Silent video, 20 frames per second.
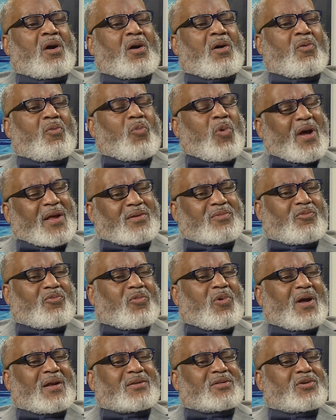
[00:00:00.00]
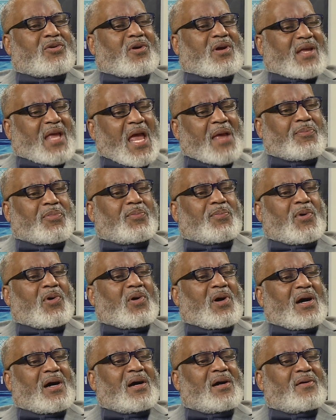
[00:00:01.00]
what you're capable
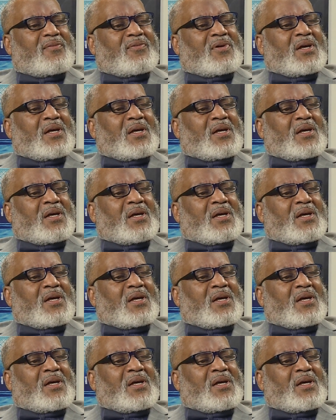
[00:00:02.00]
of,